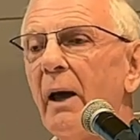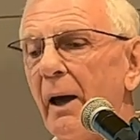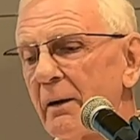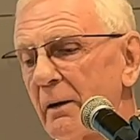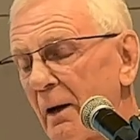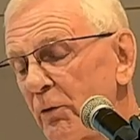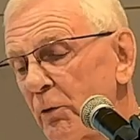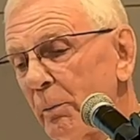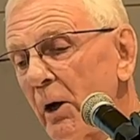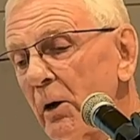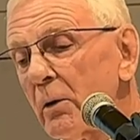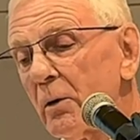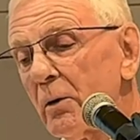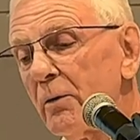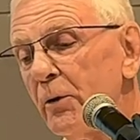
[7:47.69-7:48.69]
And I've
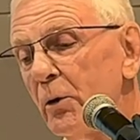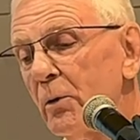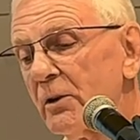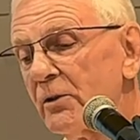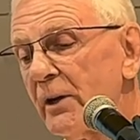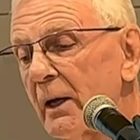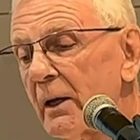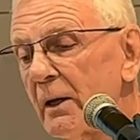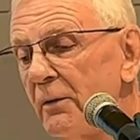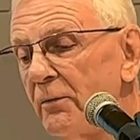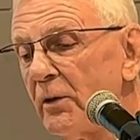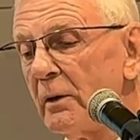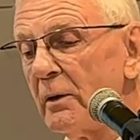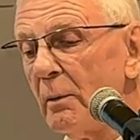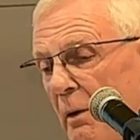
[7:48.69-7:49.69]
spoken to a few executives in